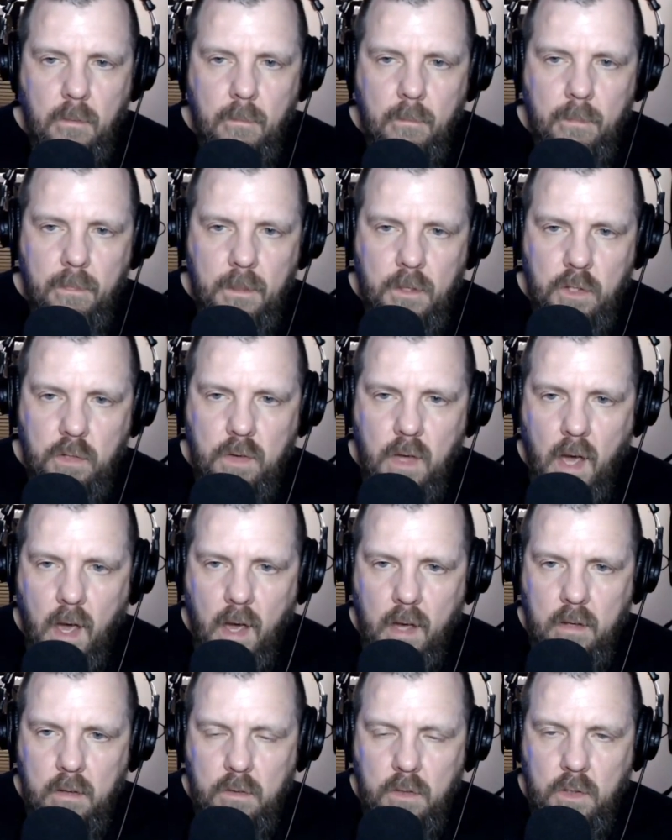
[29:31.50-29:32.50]
You
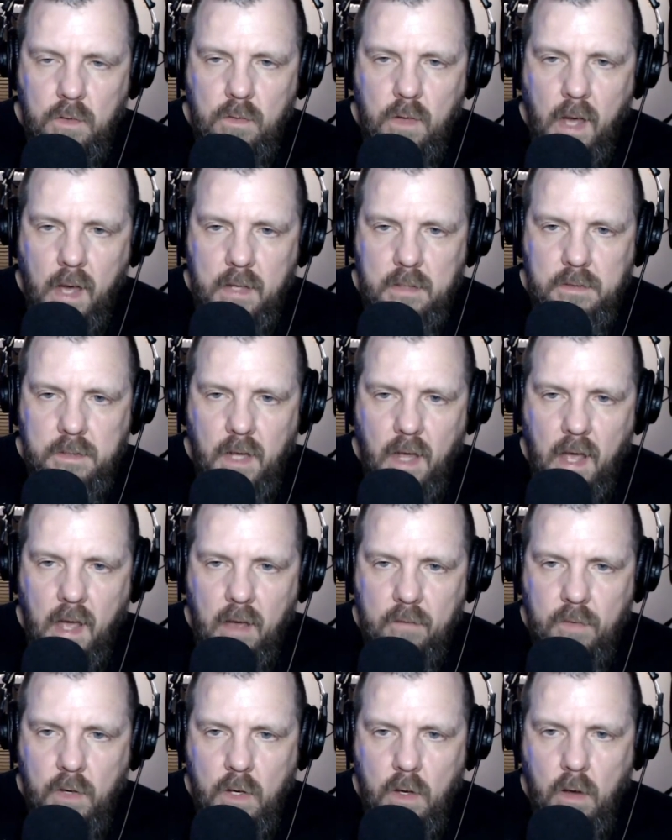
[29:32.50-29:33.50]
guys
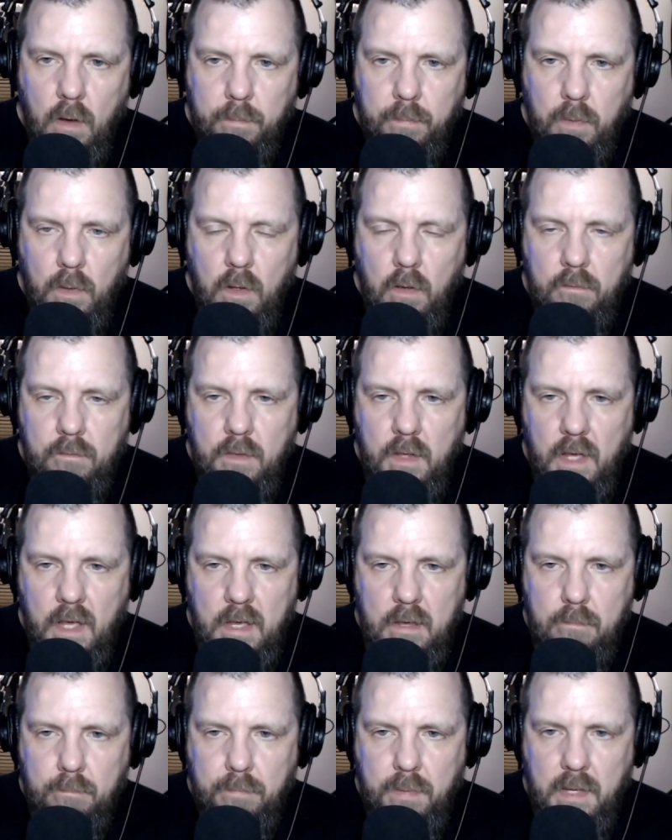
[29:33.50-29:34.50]
have a couple of the
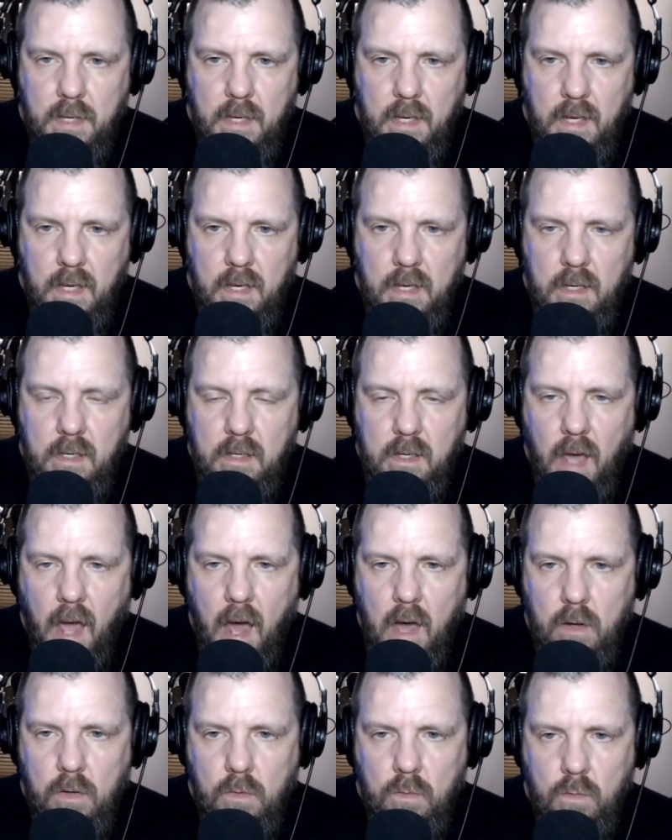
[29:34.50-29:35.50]
NPE
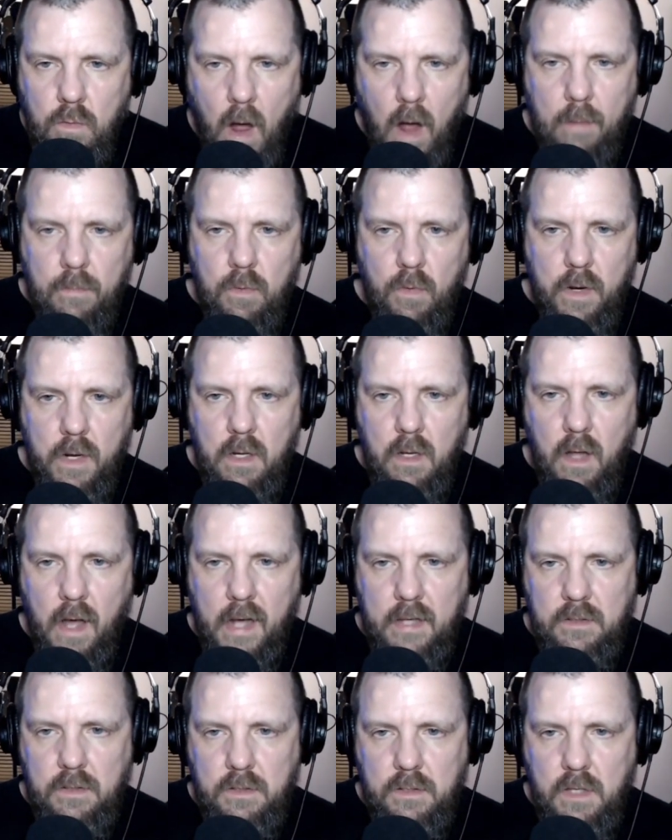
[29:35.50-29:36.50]
Counter Robbery
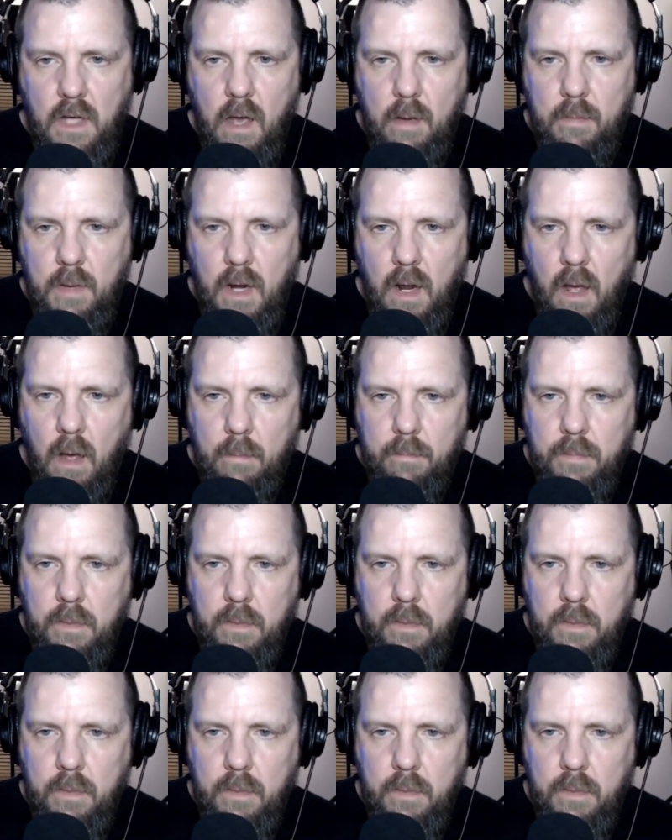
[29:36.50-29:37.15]
classes coming up.